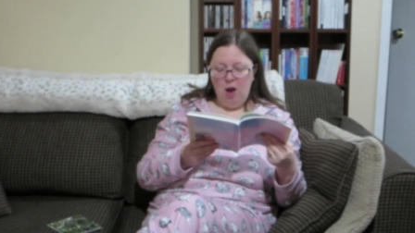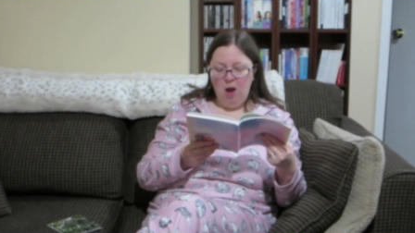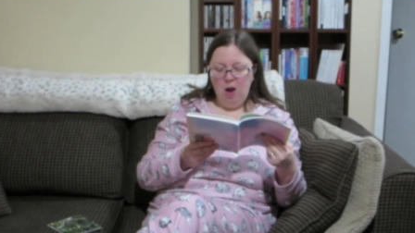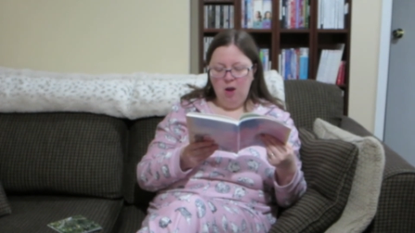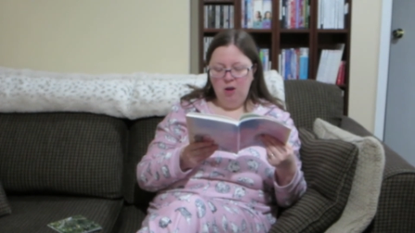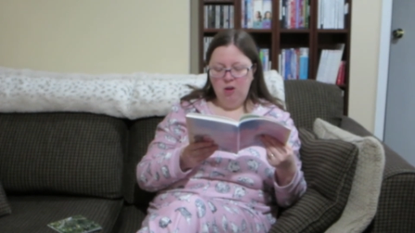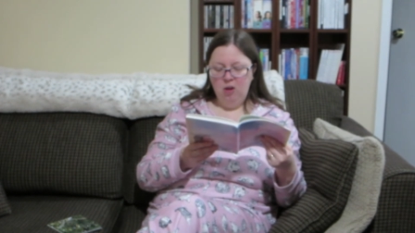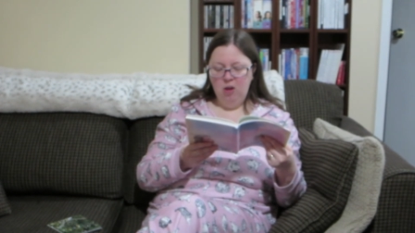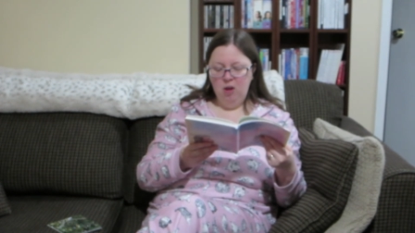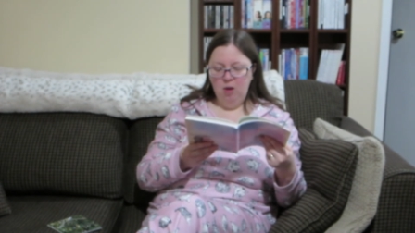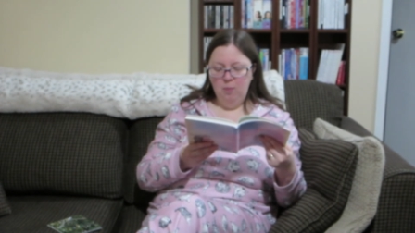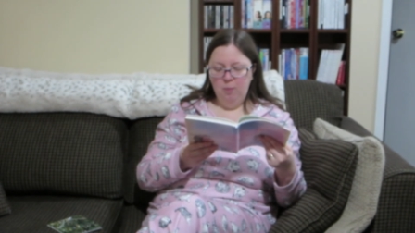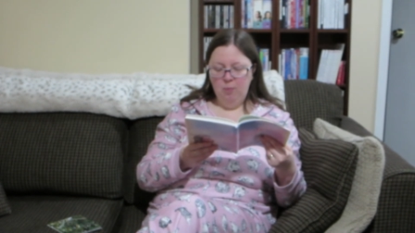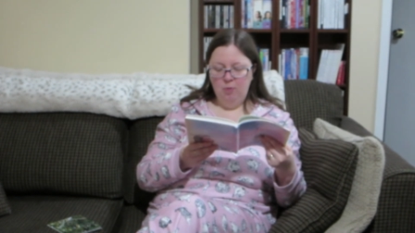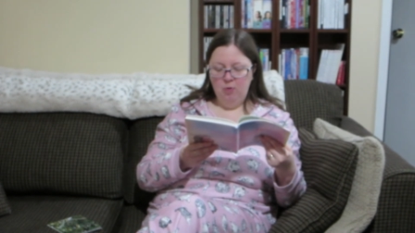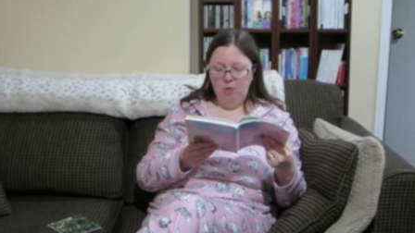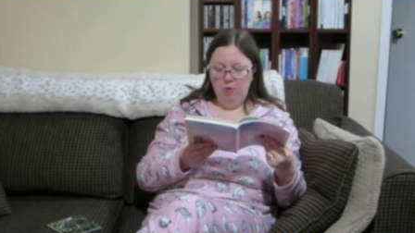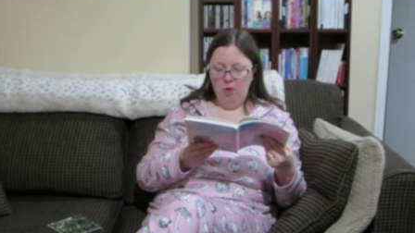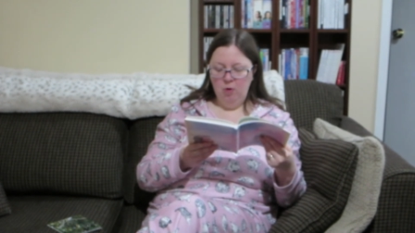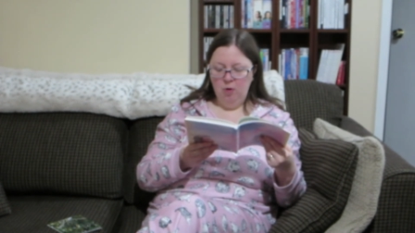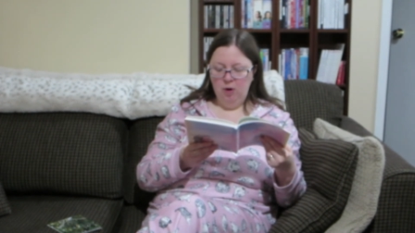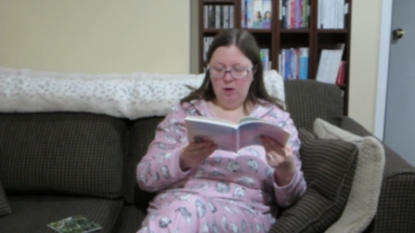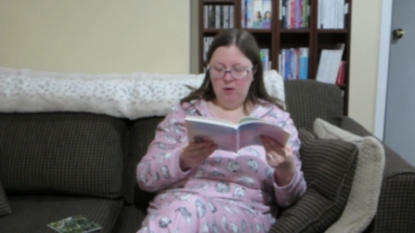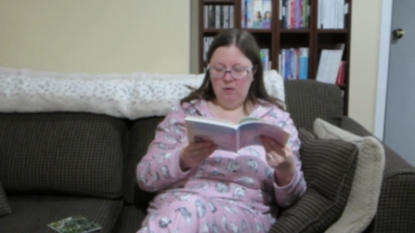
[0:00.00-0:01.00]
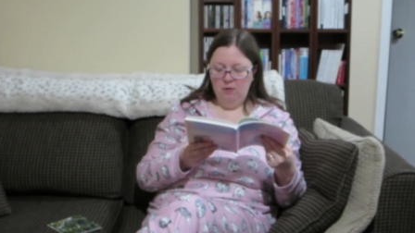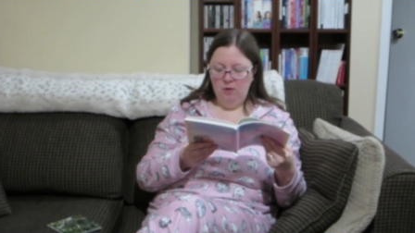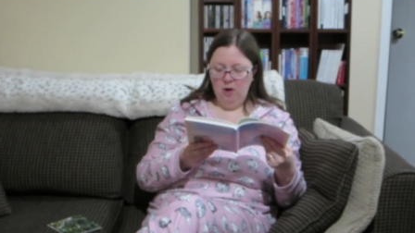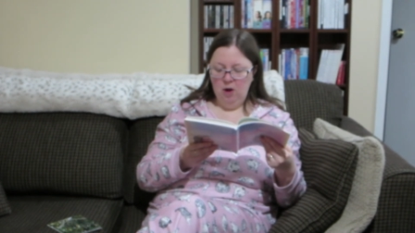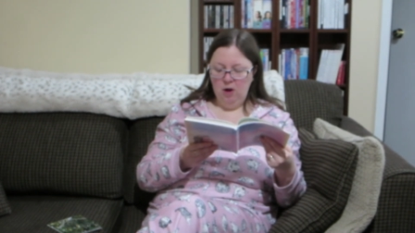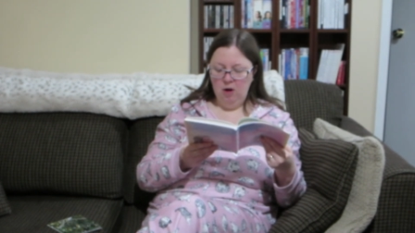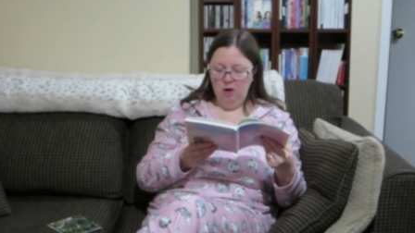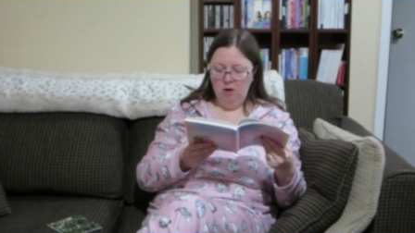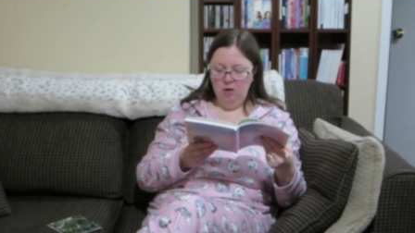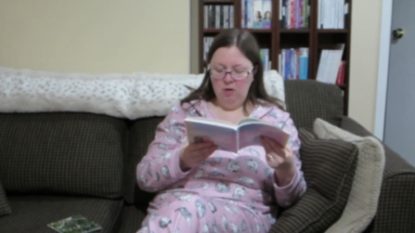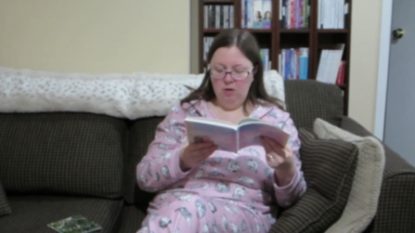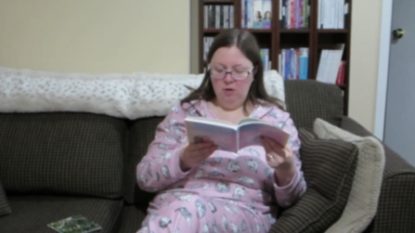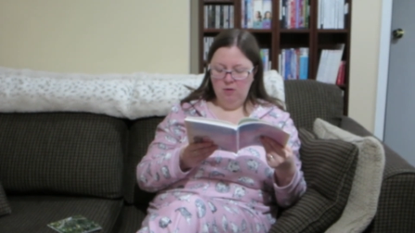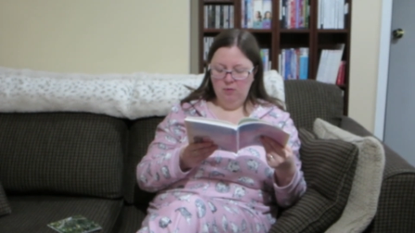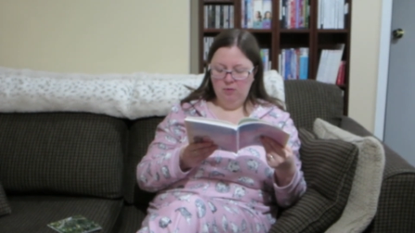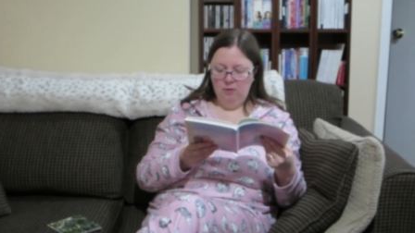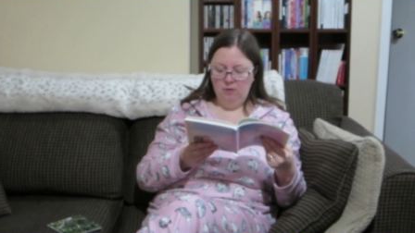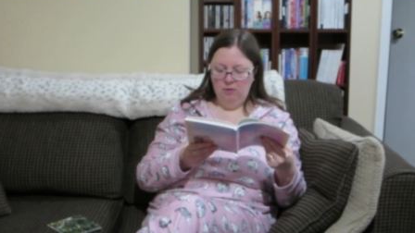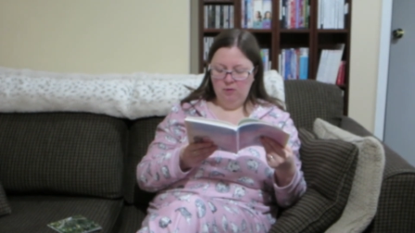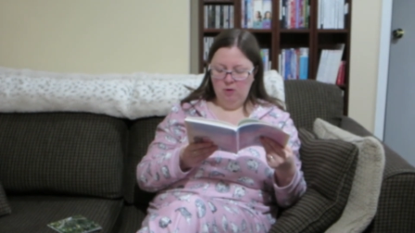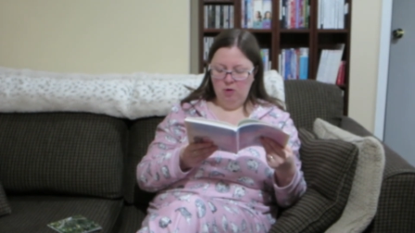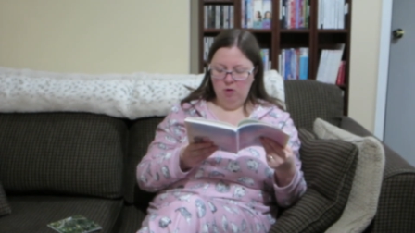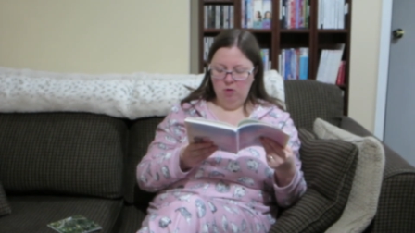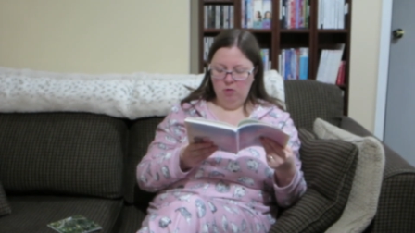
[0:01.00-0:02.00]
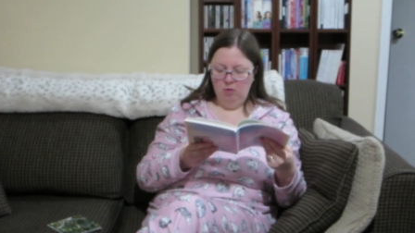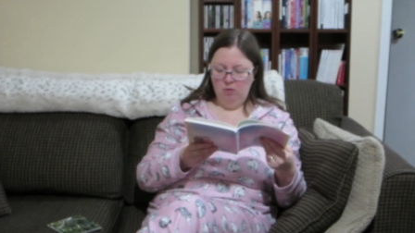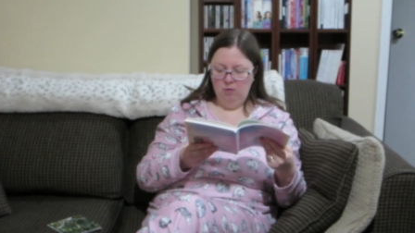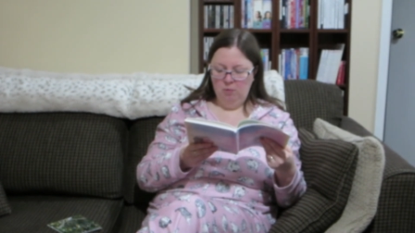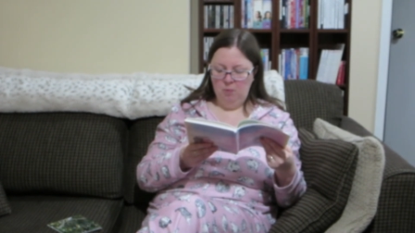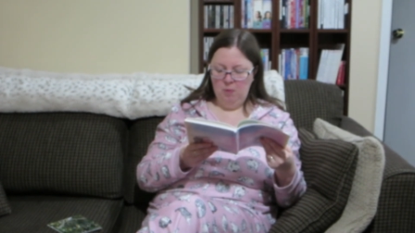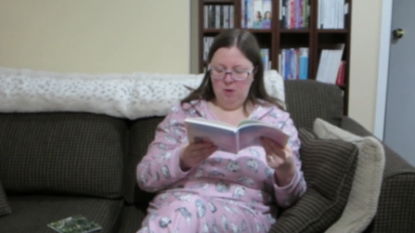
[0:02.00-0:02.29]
I keep growing tired of songs